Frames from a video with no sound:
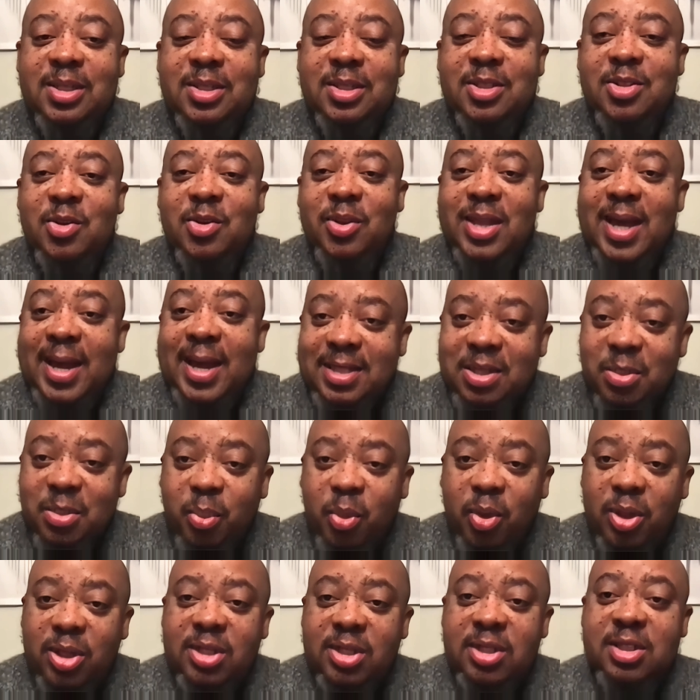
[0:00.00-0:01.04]
So that's
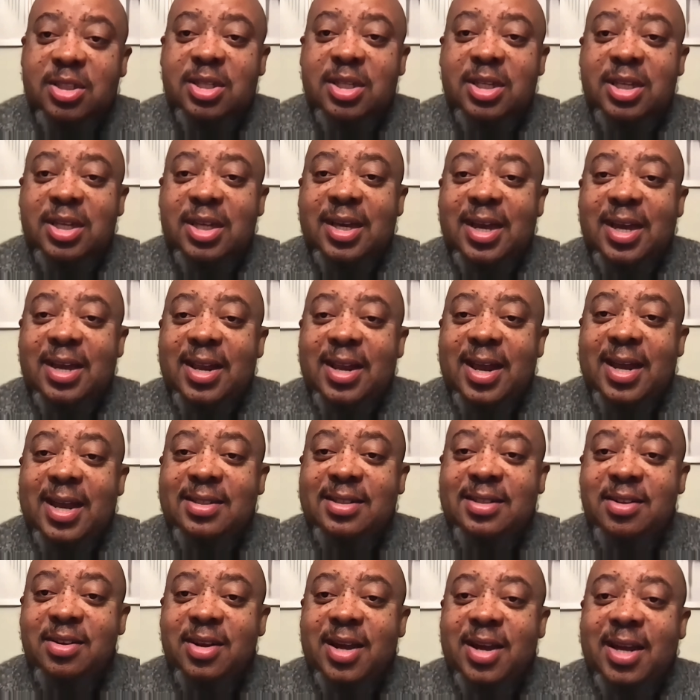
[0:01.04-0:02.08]
important. And that
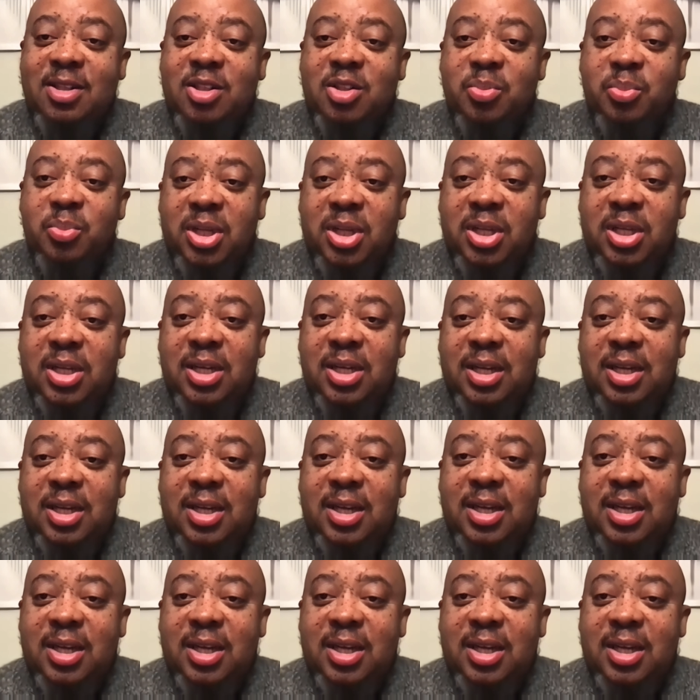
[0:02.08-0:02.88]
still has to be